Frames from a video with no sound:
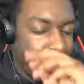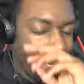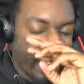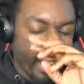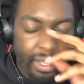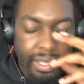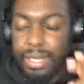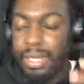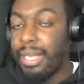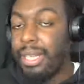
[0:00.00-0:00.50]

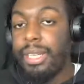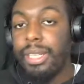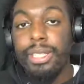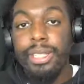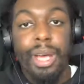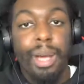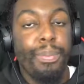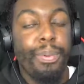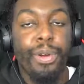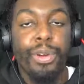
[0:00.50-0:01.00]
Again,
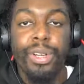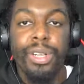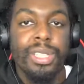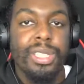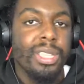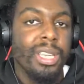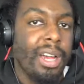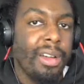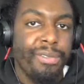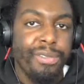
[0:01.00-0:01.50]
TYBURA is
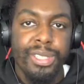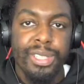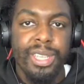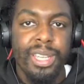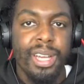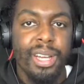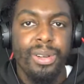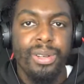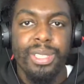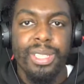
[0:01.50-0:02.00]
tough as
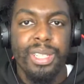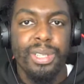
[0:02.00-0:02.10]
nails.